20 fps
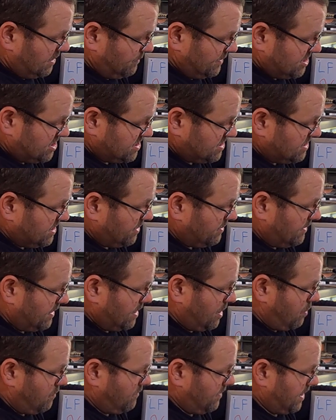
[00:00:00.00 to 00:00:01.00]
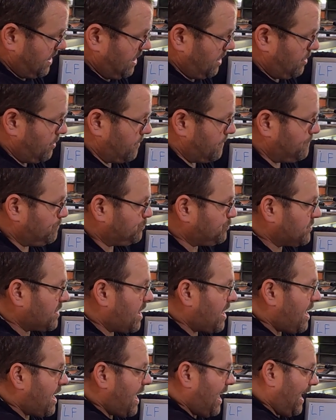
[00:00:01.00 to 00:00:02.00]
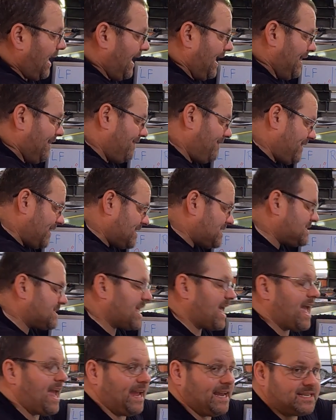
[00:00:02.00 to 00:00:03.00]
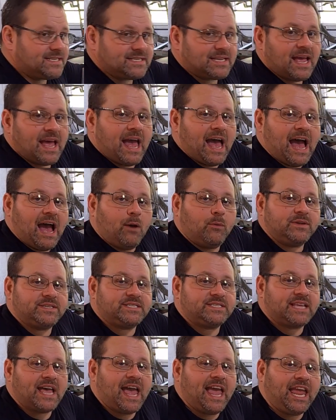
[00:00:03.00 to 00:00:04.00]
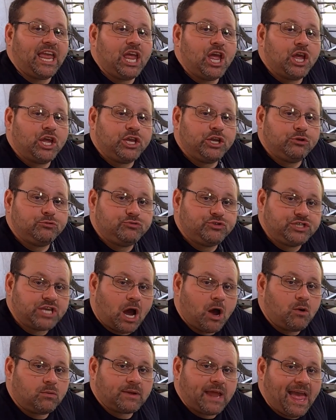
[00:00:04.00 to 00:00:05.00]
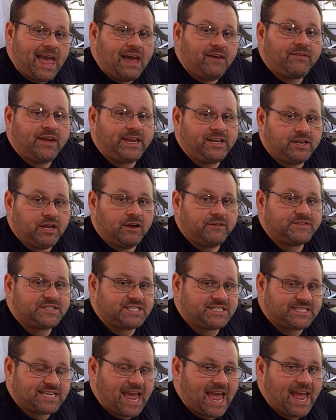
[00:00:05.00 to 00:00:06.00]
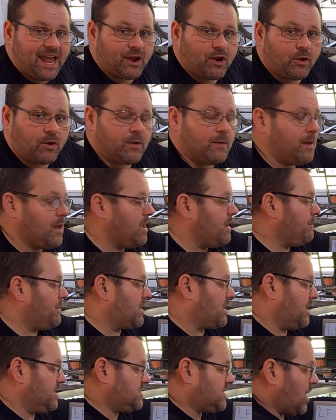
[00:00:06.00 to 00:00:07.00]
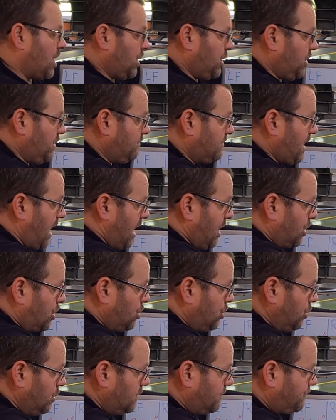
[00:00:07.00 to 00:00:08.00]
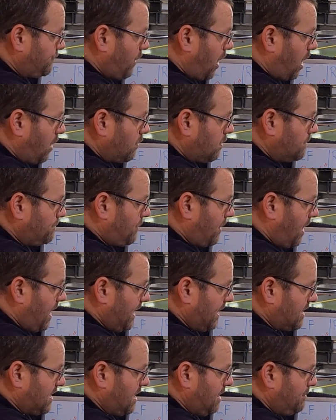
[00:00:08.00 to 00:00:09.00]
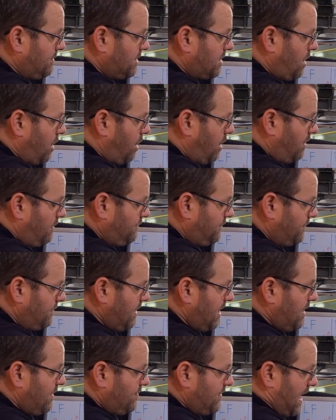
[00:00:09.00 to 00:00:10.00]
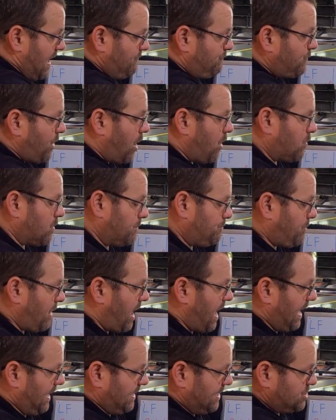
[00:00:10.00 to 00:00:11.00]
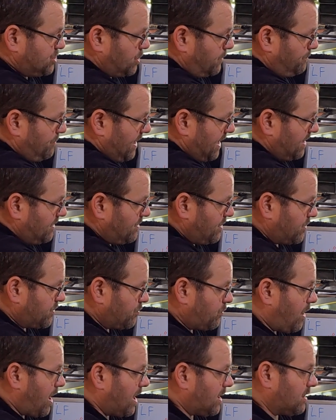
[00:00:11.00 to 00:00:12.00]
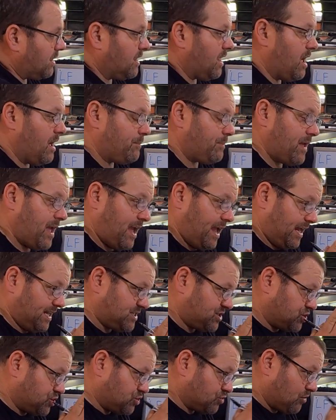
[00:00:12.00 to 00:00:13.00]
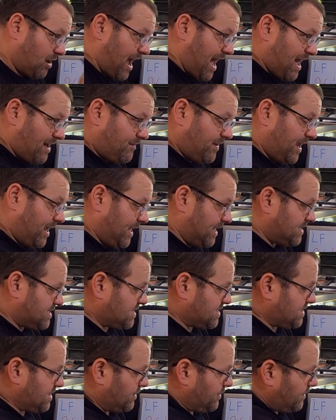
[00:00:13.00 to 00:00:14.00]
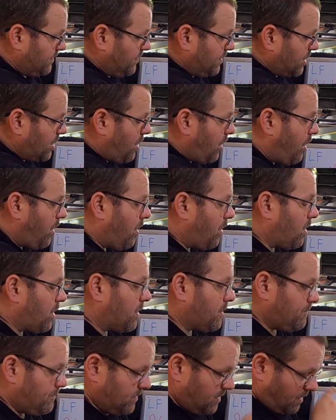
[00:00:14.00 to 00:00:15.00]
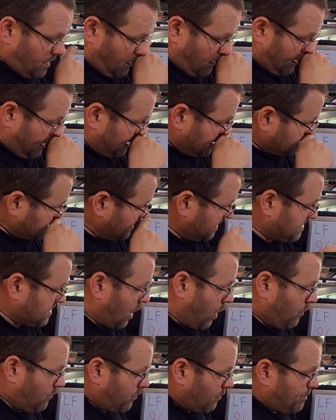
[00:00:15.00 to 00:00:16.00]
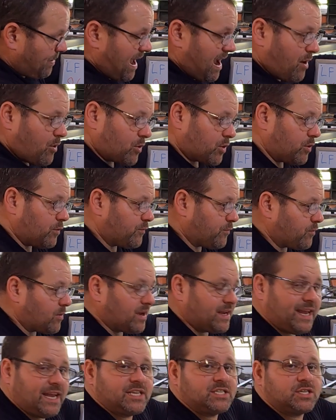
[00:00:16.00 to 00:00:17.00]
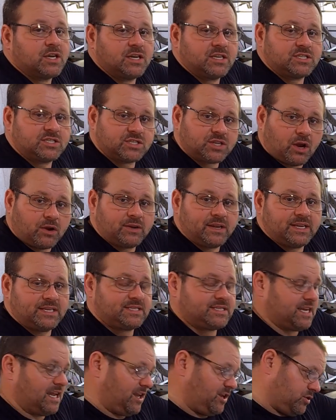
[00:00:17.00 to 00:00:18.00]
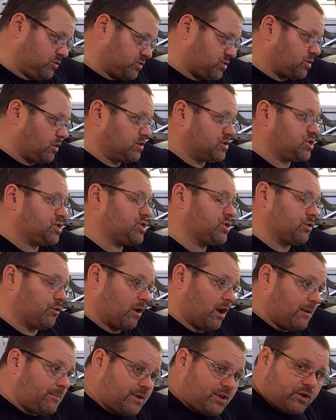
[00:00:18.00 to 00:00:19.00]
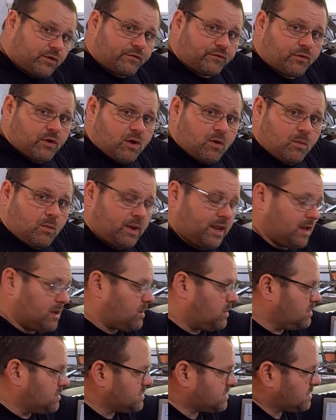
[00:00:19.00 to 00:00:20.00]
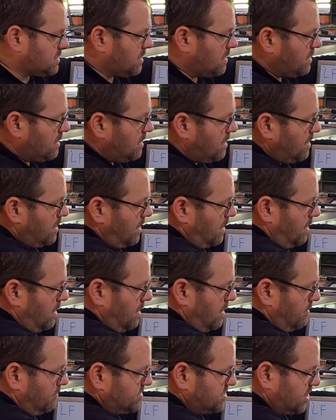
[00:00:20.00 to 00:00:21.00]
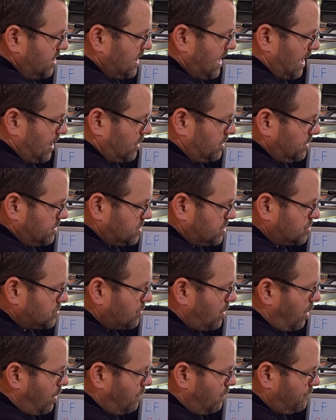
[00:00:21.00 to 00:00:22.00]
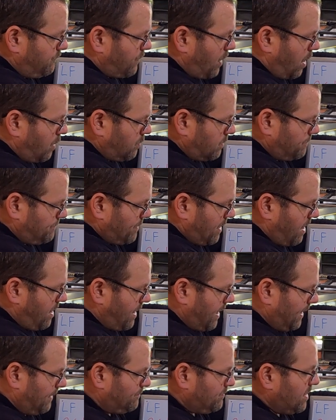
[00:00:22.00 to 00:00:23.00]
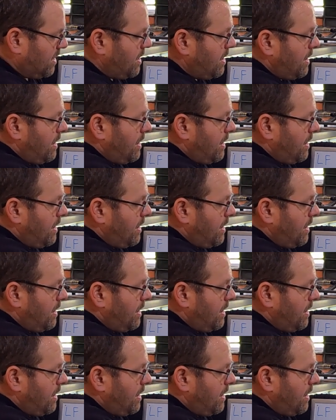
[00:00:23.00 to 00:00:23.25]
need to be steering over here. In this case, I would say you don't have enough stagger because you've got good forward bite coming off. That forward bite, as you're picking the throttle up, it's driving, it's steering the car, all right? So it's overpowering your front end to a certain extent. You'll start scrubbing your front wheels. So you got good, strong forward bite,